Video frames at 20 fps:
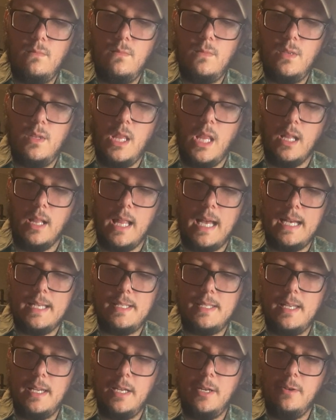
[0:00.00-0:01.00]
The last
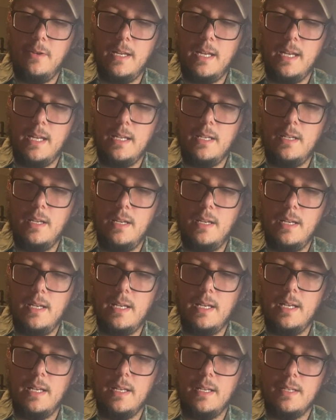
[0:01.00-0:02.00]
thing you need
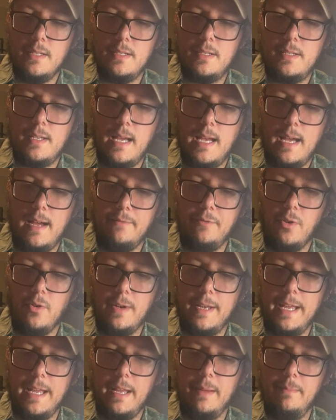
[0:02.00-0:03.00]
is to have your
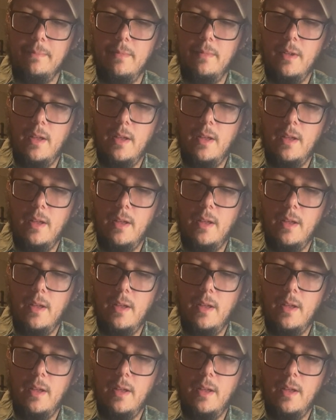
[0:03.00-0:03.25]
name